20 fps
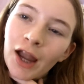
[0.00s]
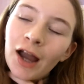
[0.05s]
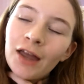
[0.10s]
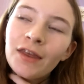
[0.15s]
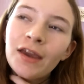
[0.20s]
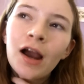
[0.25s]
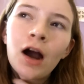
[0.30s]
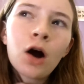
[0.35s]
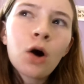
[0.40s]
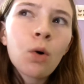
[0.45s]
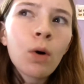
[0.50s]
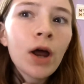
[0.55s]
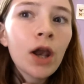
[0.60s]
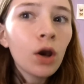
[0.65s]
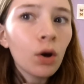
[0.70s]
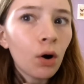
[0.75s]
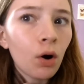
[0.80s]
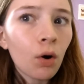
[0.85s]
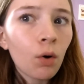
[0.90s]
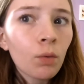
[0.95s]
They are quite
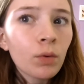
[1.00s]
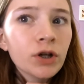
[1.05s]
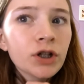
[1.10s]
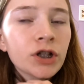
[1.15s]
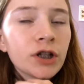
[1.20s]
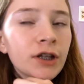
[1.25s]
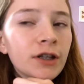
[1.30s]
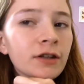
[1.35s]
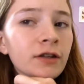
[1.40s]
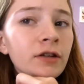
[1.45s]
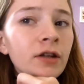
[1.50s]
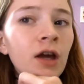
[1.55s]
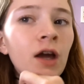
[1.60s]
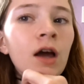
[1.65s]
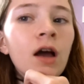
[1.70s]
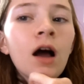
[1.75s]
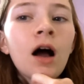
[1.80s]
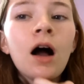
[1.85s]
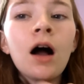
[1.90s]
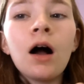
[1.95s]
long, which is
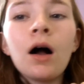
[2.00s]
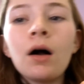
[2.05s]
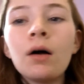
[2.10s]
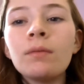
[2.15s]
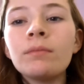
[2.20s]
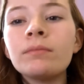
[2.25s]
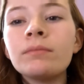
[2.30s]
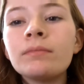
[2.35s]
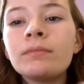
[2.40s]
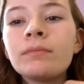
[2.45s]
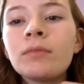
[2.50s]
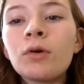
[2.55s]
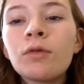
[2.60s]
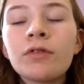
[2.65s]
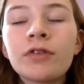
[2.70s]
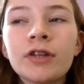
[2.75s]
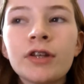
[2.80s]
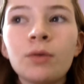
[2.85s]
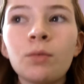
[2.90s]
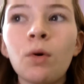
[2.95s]

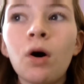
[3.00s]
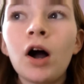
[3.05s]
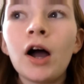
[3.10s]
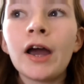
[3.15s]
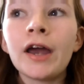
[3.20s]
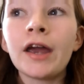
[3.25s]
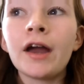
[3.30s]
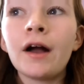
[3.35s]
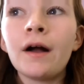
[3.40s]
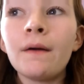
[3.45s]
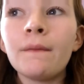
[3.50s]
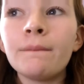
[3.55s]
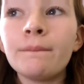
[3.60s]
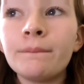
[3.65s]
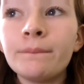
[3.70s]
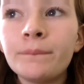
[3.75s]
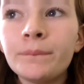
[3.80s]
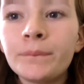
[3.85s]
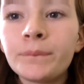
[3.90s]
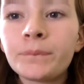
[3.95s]
obviously why
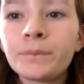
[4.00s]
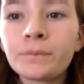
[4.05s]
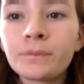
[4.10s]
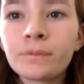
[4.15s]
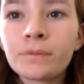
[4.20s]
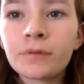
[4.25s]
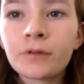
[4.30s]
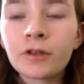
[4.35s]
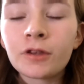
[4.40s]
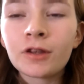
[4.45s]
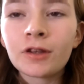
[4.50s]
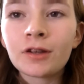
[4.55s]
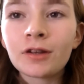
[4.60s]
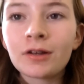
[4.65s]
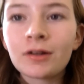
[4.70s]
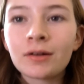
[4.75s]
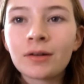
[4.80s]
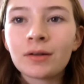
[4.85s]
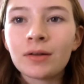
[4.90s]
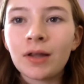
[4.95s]
I
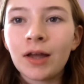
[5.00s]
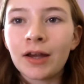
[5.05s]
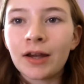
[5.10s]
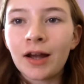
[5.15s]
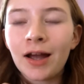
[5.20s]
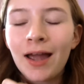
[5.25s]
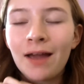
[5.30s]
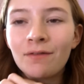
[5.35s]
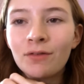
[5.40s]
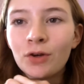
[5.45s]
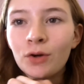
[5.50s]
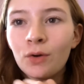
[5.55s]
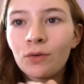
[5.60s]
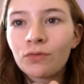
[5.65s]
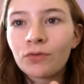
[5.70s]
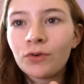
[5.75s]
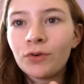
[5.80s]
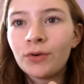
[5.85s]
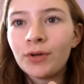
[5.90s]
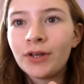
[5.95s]
haven't got
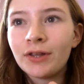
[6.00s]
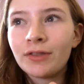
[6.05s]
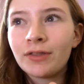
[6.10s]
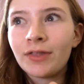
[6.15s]
through it